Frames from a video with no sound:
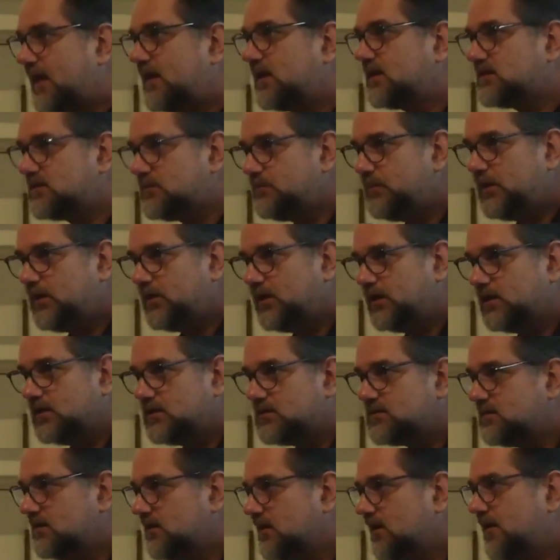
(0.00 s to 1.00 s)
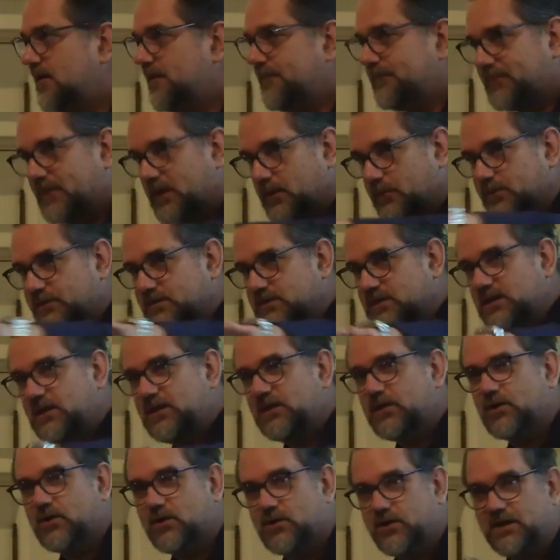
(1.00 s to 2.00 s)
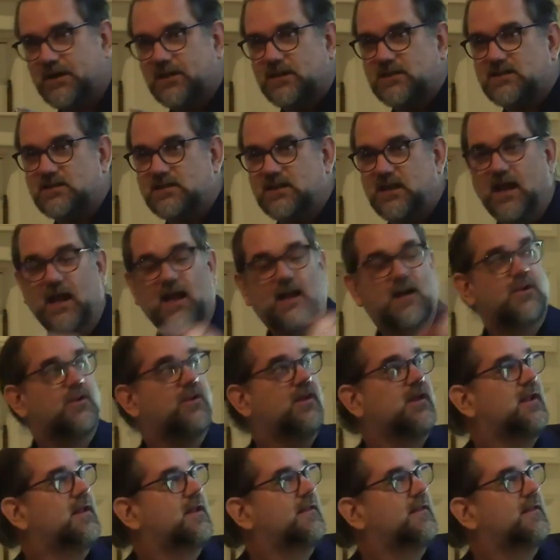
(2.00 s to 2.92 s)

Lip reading: experience that was here in Seattle,